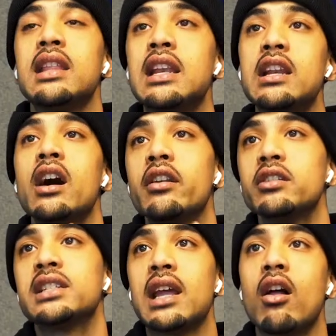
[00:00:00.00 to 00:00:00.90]
They need to
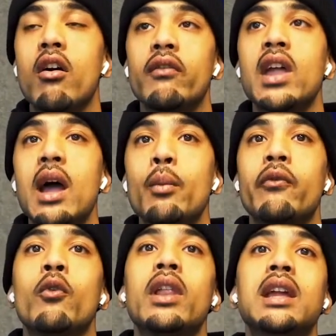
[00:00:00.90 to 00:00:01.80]
understand all of that
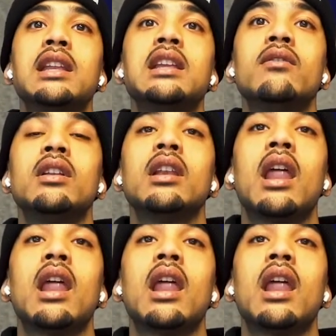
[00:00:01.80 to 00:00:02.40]
before they can even